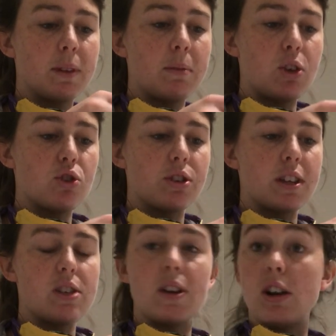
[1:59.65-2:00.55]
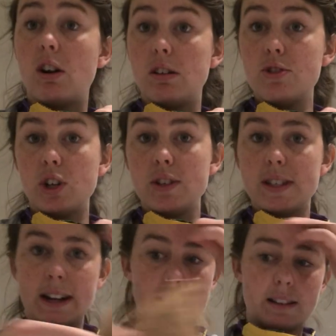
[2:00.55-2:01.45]
Make sure that you get all the
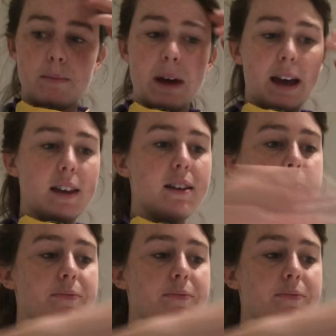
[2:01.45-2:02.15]
gelatin out of that packet.